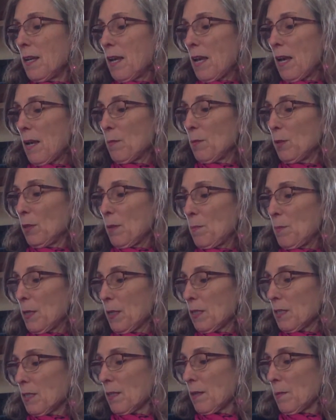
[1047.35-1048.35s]
Emily
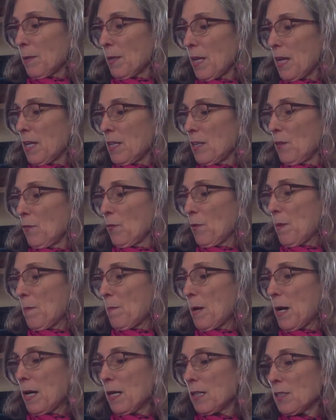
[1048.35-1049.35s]
picked a candy from the
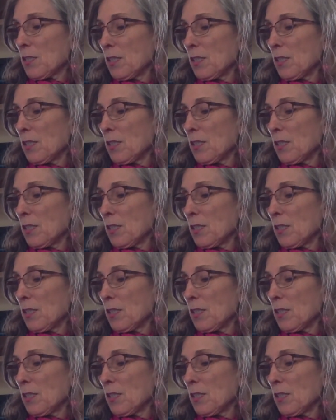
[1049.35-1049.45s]
box